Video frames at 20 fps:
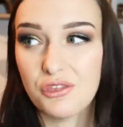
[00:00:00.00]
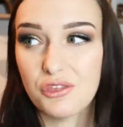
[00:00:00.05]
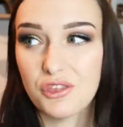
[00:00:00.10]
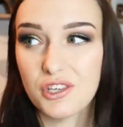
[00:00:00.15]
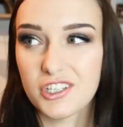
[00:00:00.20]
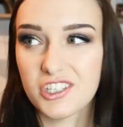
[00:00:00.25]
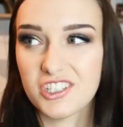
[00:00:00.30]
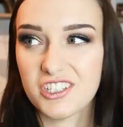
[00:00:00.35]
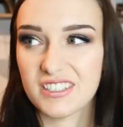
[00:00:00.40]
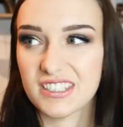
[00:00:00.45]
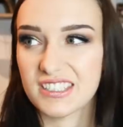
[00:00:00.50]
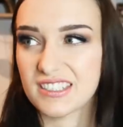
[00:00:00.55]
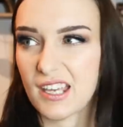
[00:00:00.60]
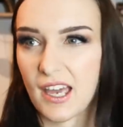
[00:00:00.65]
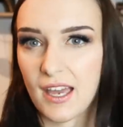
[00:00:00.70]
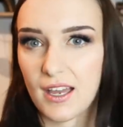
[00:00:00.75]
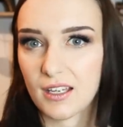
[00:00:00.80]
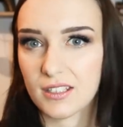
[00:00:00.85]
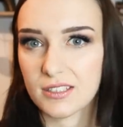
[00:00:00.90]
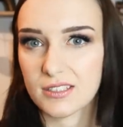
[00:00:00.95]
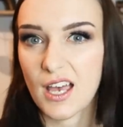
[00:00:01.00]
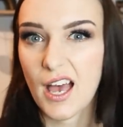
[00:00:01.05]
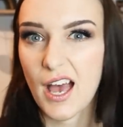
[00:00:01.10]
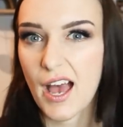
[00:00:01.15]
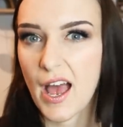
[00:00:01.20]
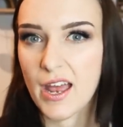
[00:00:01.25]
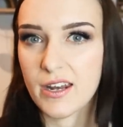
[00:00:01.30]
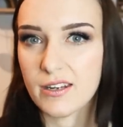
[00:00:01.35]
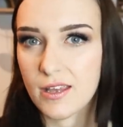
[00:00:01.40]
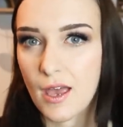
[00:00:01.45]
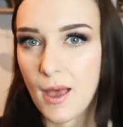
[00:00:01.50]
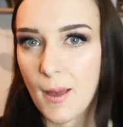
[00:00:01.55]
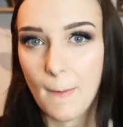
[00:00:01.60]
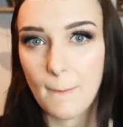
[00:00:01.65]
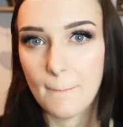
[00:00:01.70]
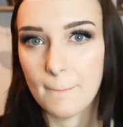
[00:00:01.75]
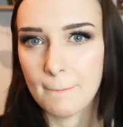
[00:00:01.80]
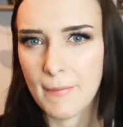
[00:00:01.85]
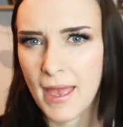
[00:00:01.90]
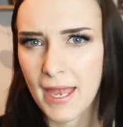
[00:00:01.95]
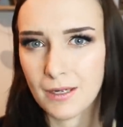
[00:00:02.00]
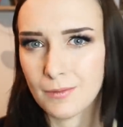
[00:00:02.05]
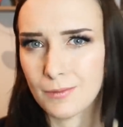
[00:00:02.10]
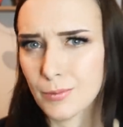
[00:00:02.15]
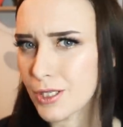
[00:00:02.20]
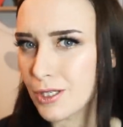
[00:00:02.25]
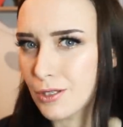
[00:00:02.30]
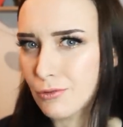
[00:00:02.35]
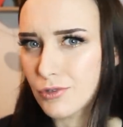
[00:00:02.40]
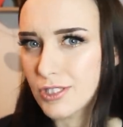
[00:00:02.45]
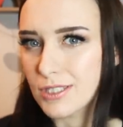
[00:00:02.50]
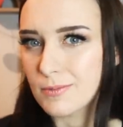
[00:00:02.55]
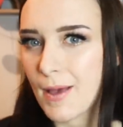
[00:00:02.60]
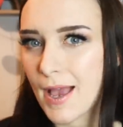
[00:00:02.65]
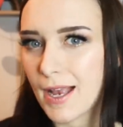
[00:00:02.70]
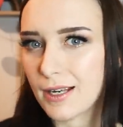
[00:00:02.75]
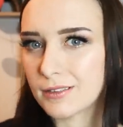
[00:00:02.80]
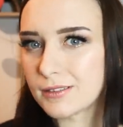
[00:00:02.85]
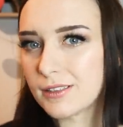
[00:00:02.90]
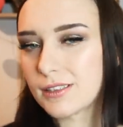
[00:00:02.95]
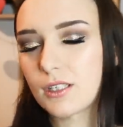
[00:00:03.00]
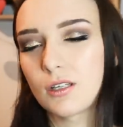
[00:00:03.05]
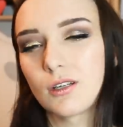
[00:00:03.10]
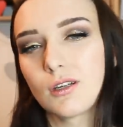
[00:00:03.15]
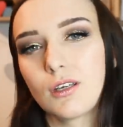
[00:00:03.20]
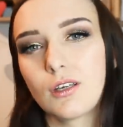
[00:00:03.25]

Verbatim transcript: than just sex and men being respected.